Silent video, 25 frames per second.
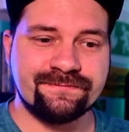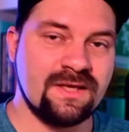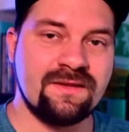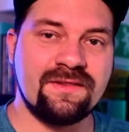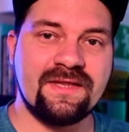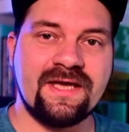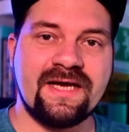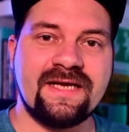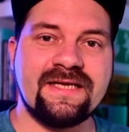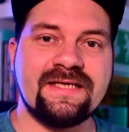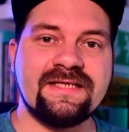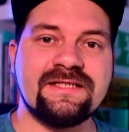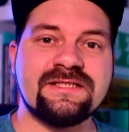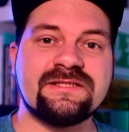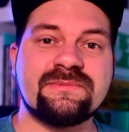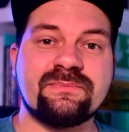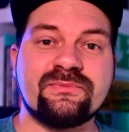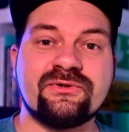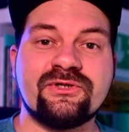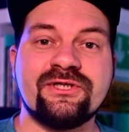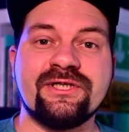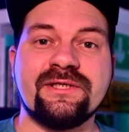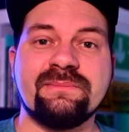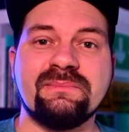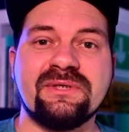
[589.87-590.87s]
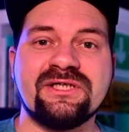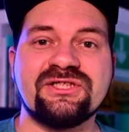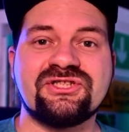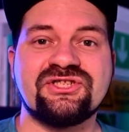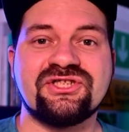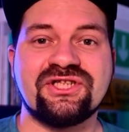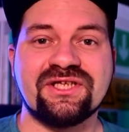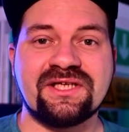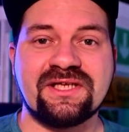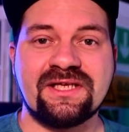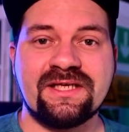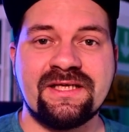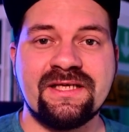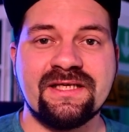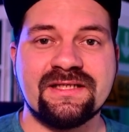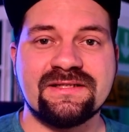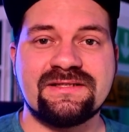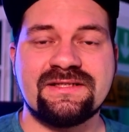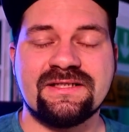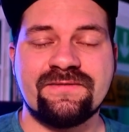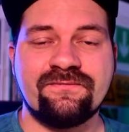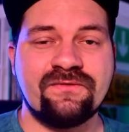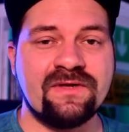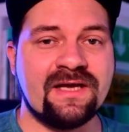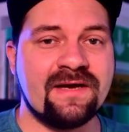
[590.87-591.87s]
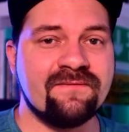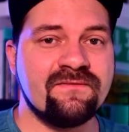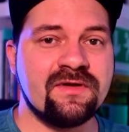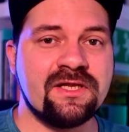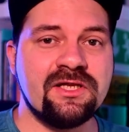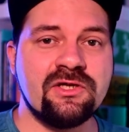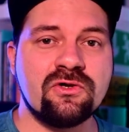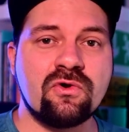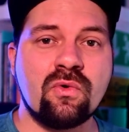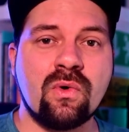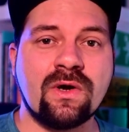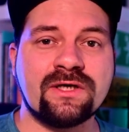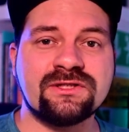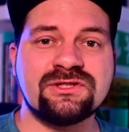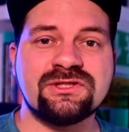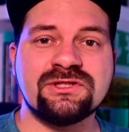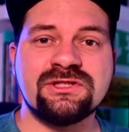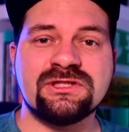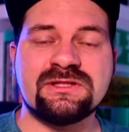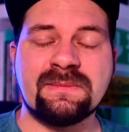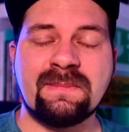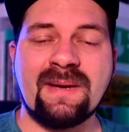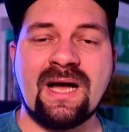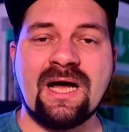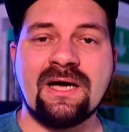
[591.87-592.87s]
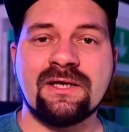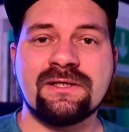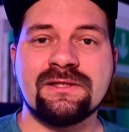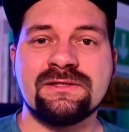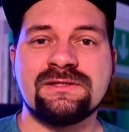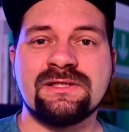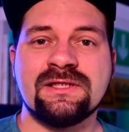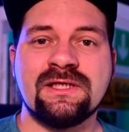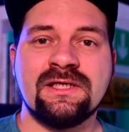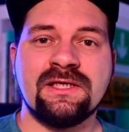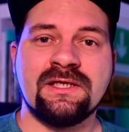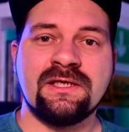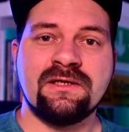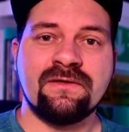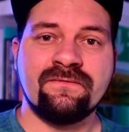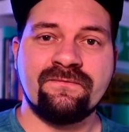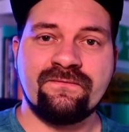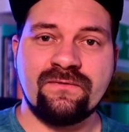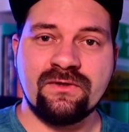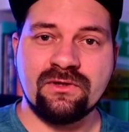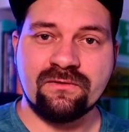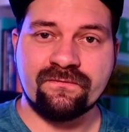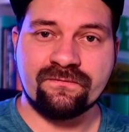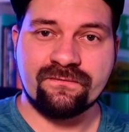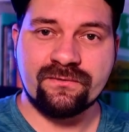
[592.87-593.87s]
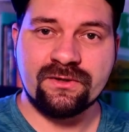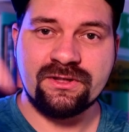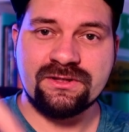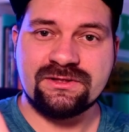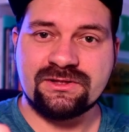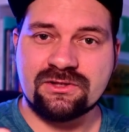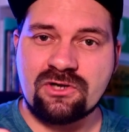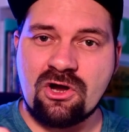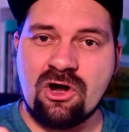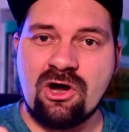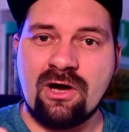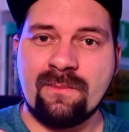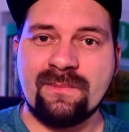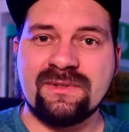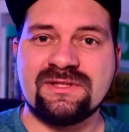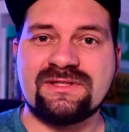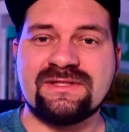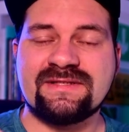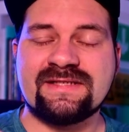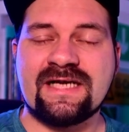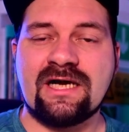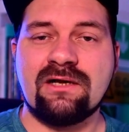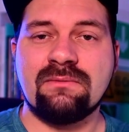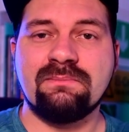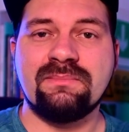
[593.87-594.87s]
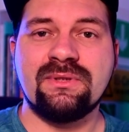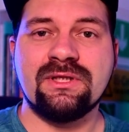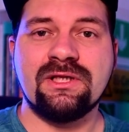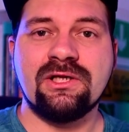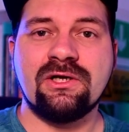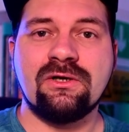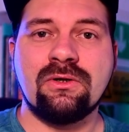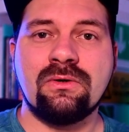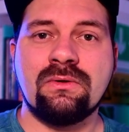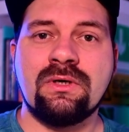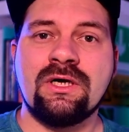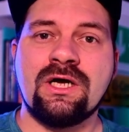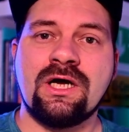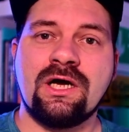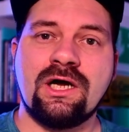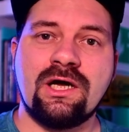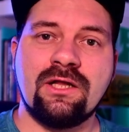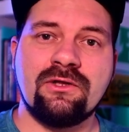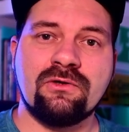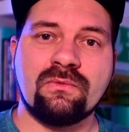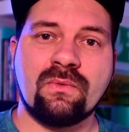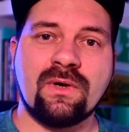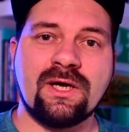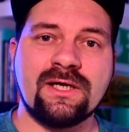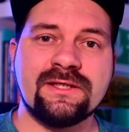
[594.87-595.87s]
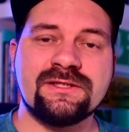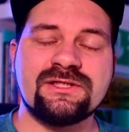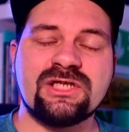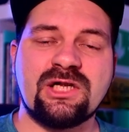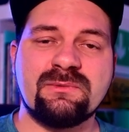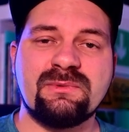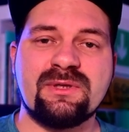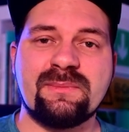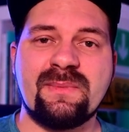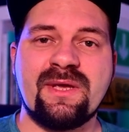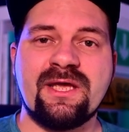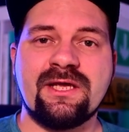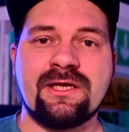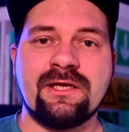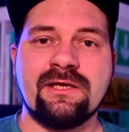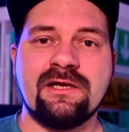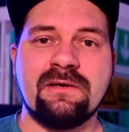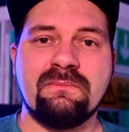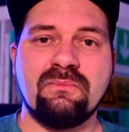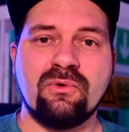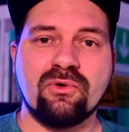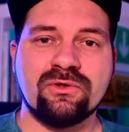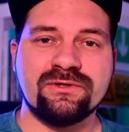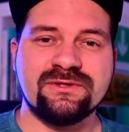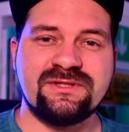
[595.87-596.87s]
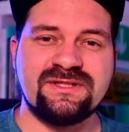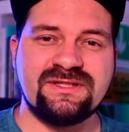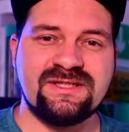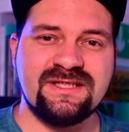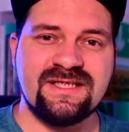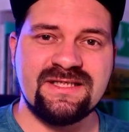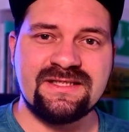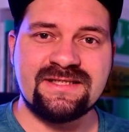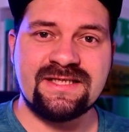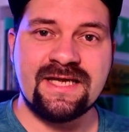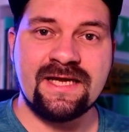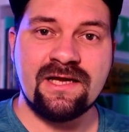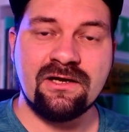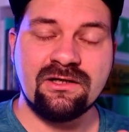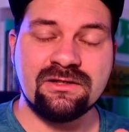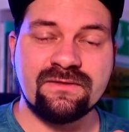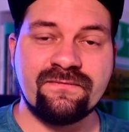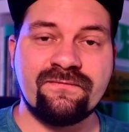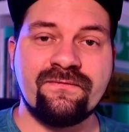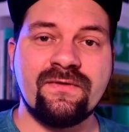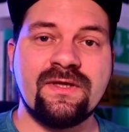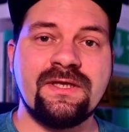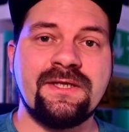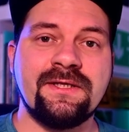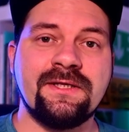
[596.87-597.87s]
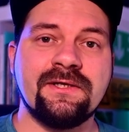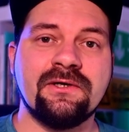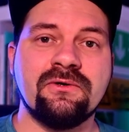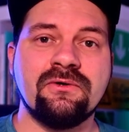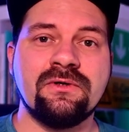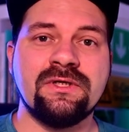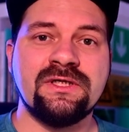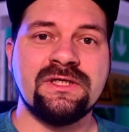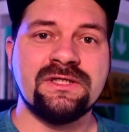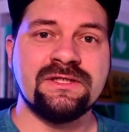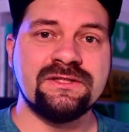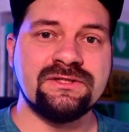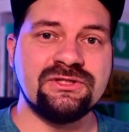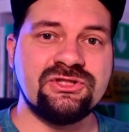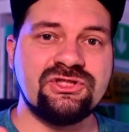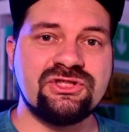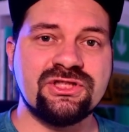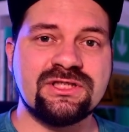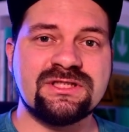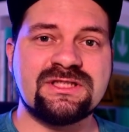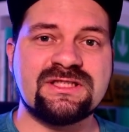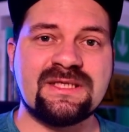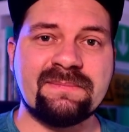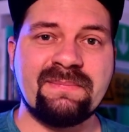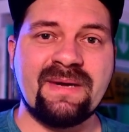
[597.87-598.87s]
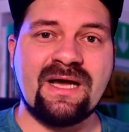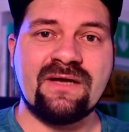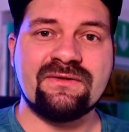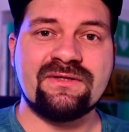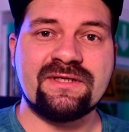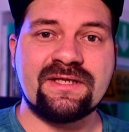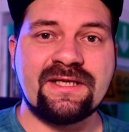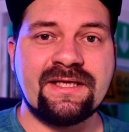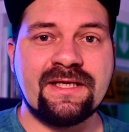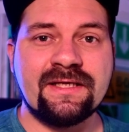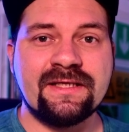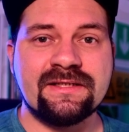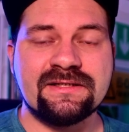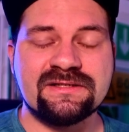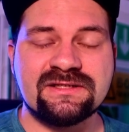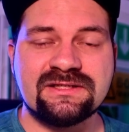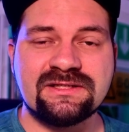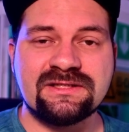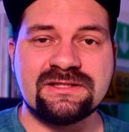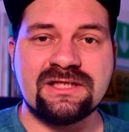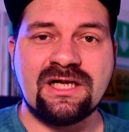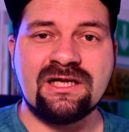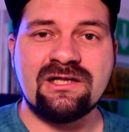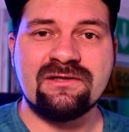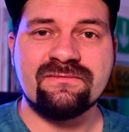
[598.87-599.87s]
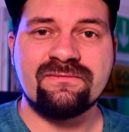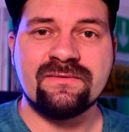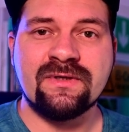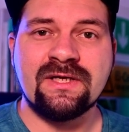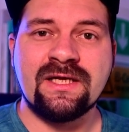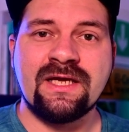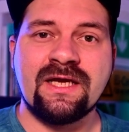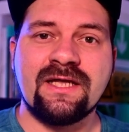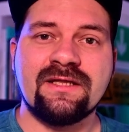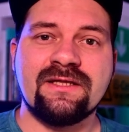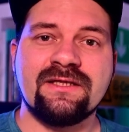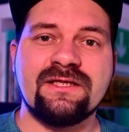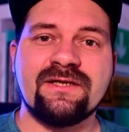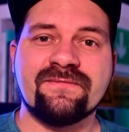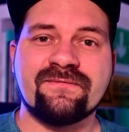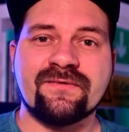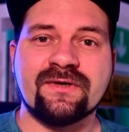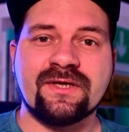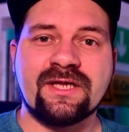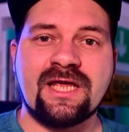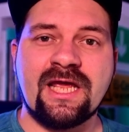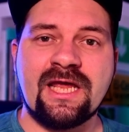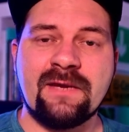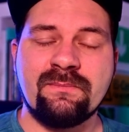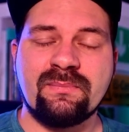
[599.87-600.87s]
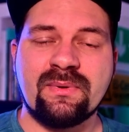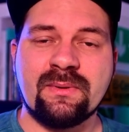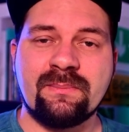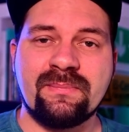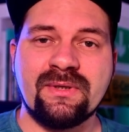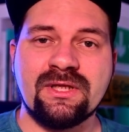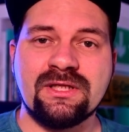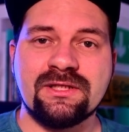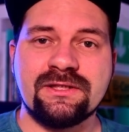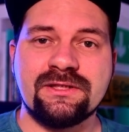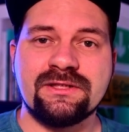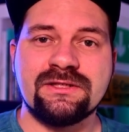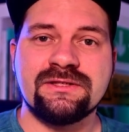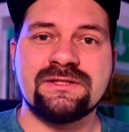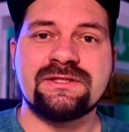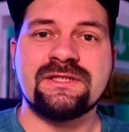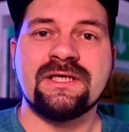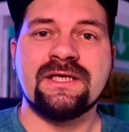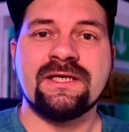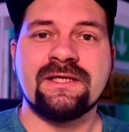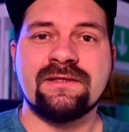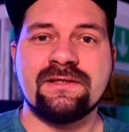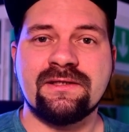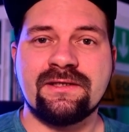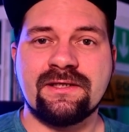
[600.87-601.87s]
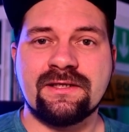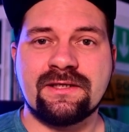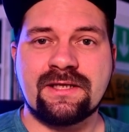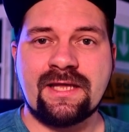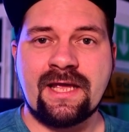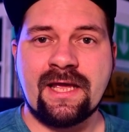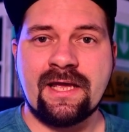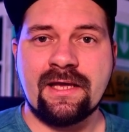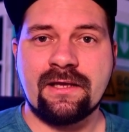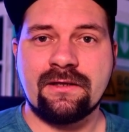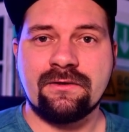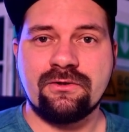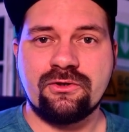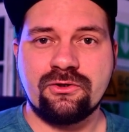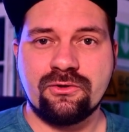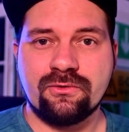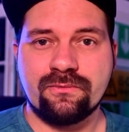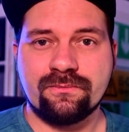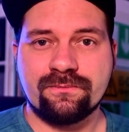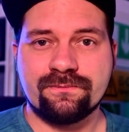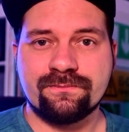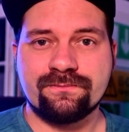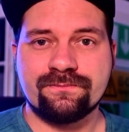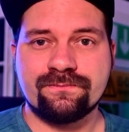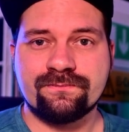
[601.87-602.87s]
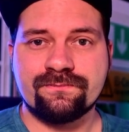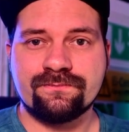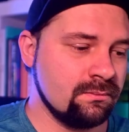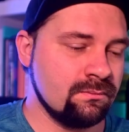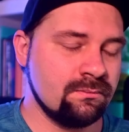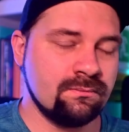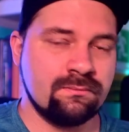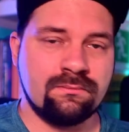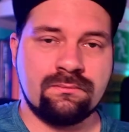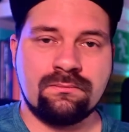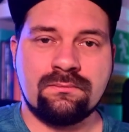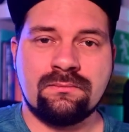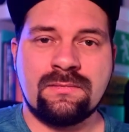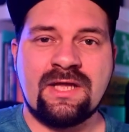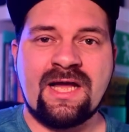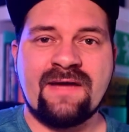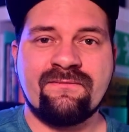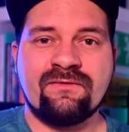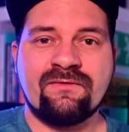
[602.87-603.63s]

That is pretty much the kit. If you have any questions about it, feel free to comment down below. Otherwise, I'll be making a more detailed video just about the kit itself and the different capabilities that it can do. Having the